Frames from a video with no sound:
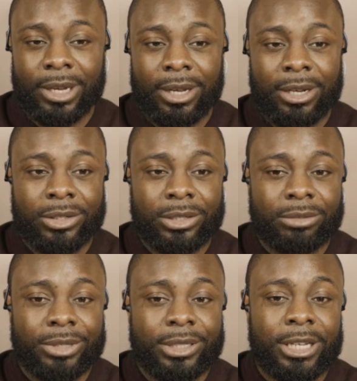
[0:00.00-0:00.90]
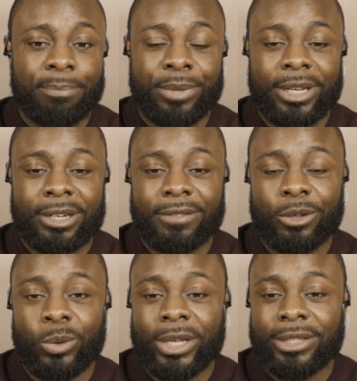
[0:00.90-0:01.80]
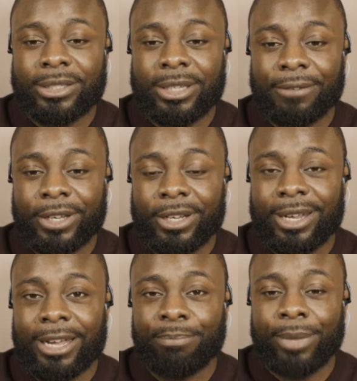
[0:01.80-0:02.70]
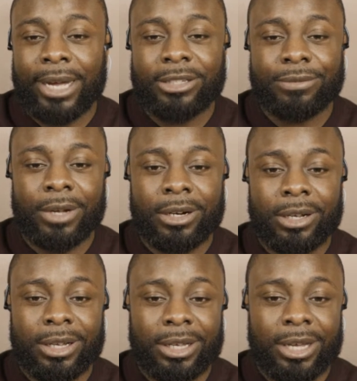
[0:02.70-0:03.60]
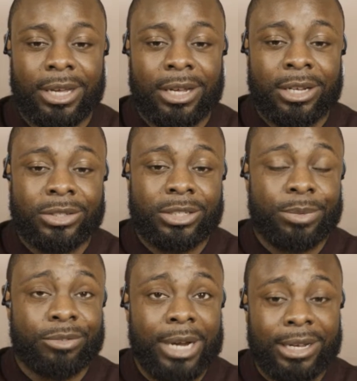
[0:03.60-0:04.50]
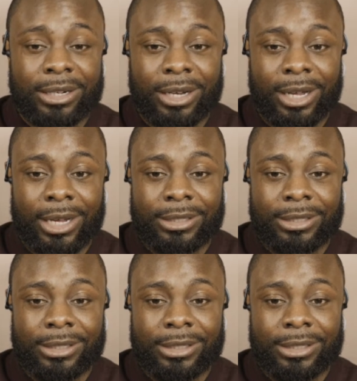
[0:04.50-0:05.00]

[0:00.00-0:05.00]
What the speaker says: She's a recipient of the Queen's Certificate and Badge of Honor. She's been recognized as